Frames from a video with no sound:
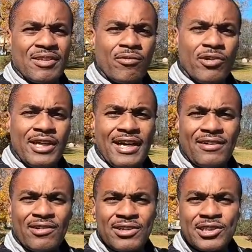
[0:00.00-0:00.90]
The
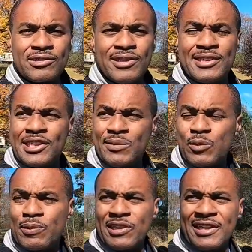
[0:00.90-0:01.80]
readout on the screen
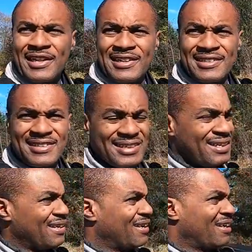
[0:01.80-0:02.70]
seems pretty nice.
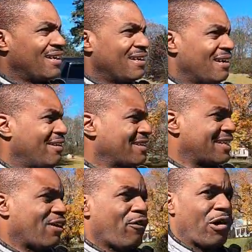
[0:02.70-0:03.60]

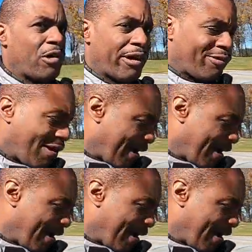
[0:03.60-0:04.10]
Let's out for a quick